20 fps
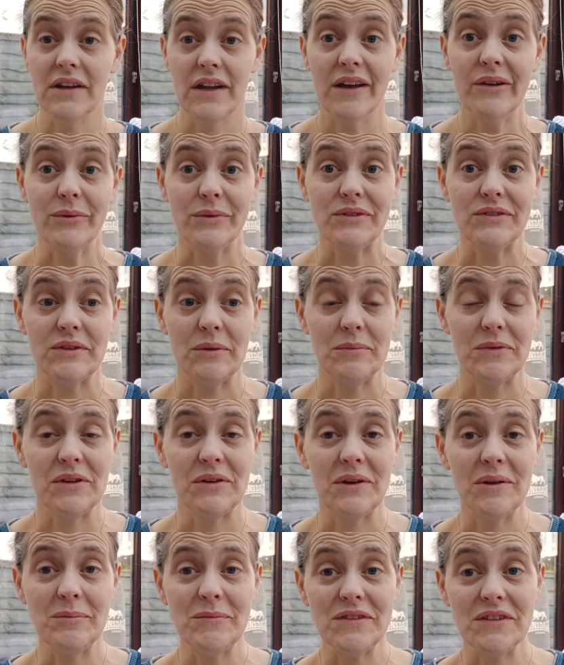hours
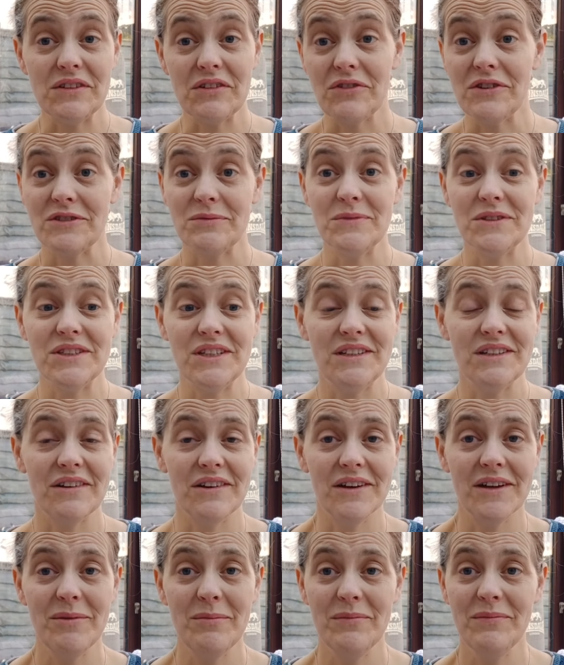sometimes at Christmassy
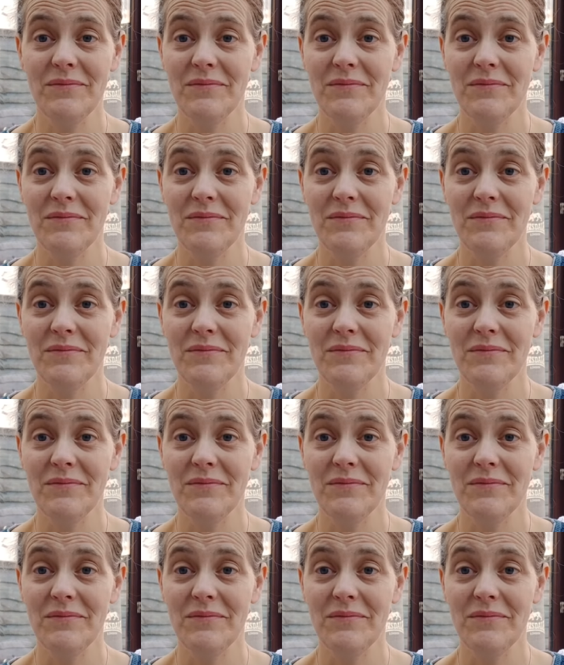time,